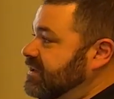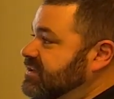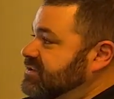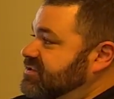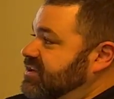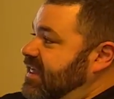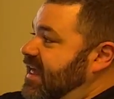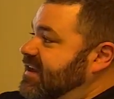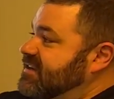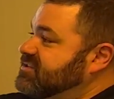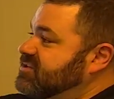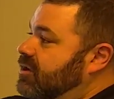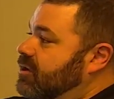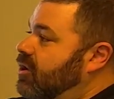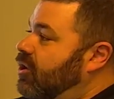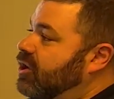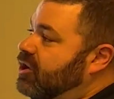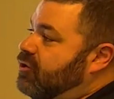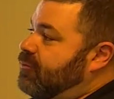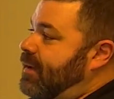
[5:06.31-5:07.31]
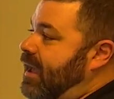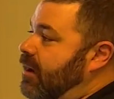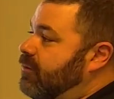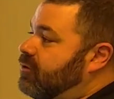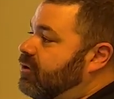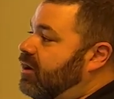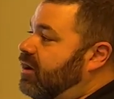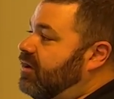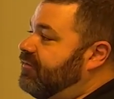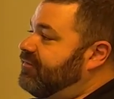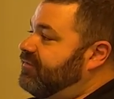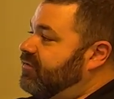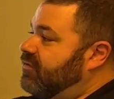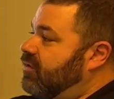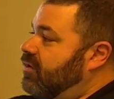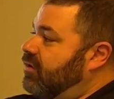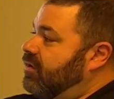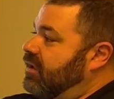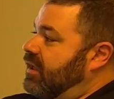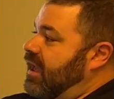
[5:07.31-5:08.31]
So that is our auto power off
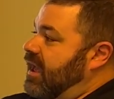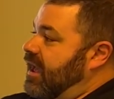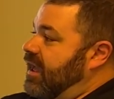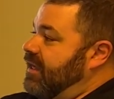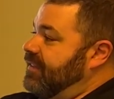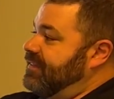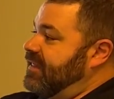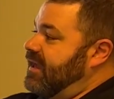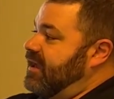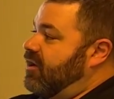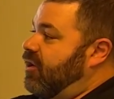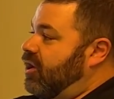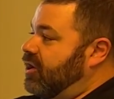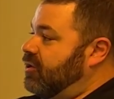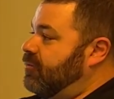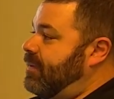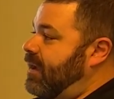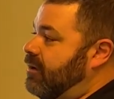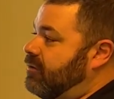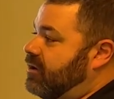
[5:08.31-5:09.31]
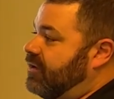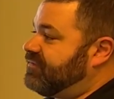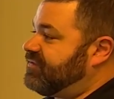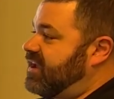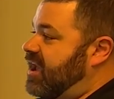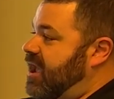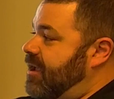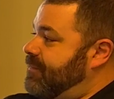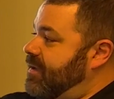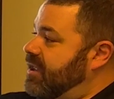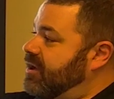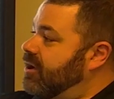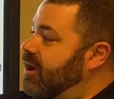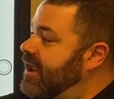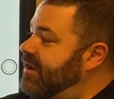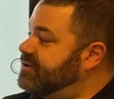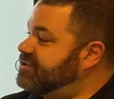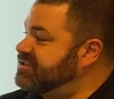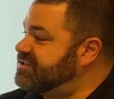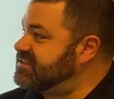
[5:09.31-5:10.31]
that auto power off time and our
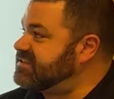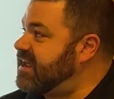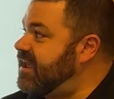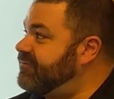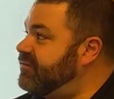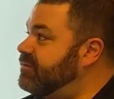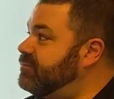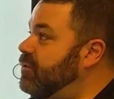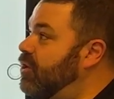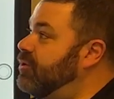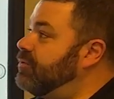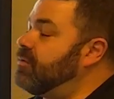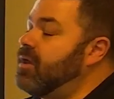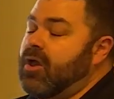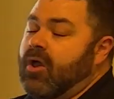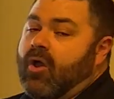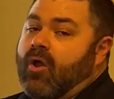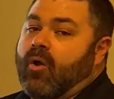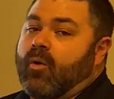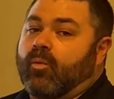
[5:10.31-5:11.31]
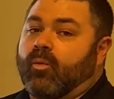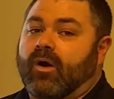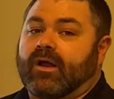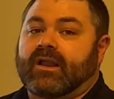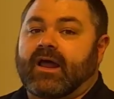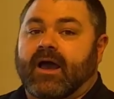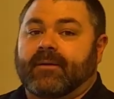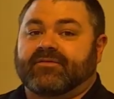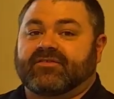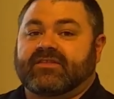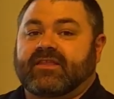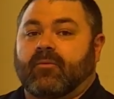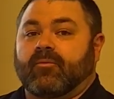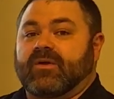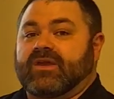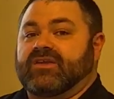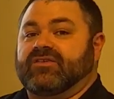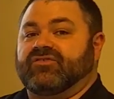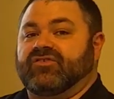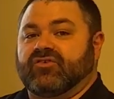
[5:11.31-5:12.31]
energy saving mode. One option that
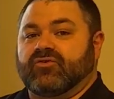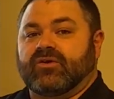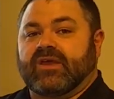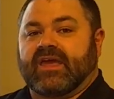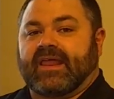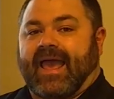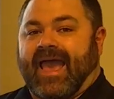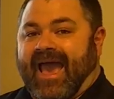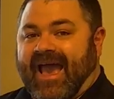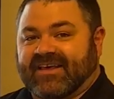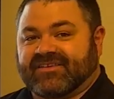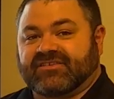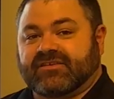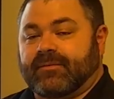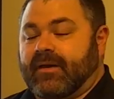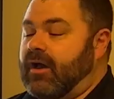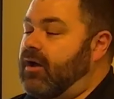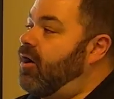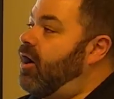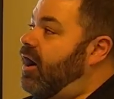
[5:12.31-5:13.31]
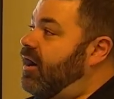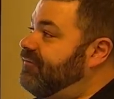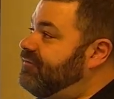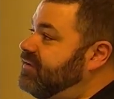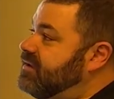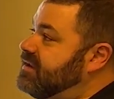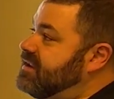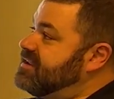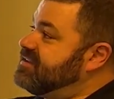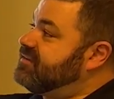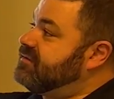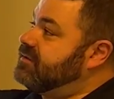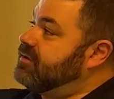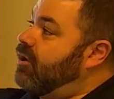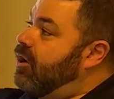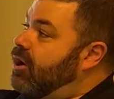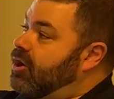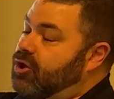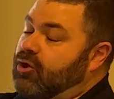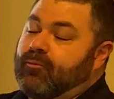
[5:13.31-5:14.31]
we do get asked about often is the
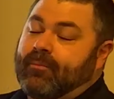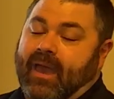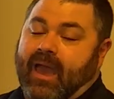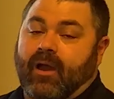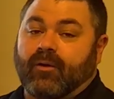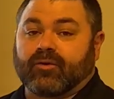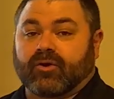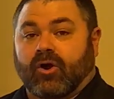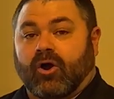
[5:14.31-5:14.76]
auto power